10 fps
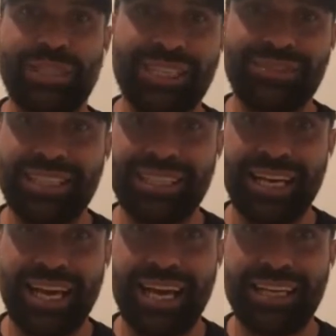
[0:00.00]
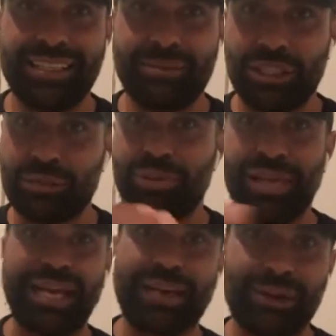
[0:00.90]
we were giving, and it just
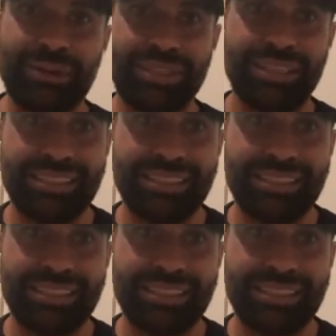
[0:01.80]
plateaued.